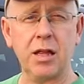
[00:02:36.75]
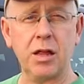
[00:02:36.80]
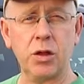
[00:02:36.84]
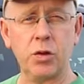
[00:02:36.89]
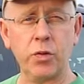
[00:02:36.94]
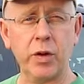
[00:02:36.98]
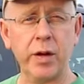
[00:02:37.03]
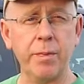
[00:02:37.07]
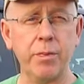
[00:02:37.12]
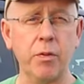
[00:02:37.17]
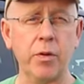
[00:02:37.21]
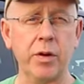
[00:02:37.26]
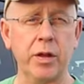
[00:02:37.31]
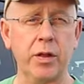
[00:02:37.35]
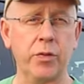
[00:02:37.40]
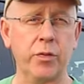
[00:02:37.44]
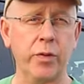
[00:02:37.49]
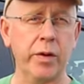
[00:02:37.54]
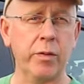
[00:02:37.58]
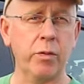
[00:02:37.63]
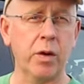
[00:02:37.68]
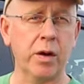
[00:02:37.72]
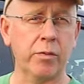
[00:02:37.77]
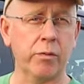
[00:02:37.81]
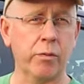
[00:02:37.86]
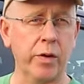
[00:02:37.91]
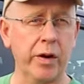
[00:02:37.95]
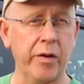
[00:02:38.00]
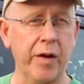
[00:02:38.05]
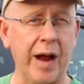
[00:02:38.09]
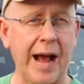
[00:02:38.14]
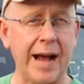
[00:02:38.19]
three point three one
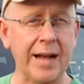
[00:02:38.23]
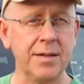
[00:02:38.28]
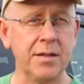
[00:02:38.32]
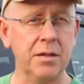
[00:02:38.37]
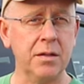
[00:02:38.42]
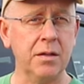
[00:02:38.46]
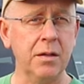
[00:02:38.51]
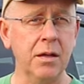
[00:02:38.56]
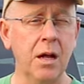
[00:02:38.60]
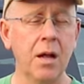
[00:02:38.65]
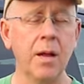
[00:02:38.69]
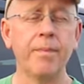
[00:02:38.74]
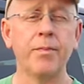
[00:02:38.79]
rear axle.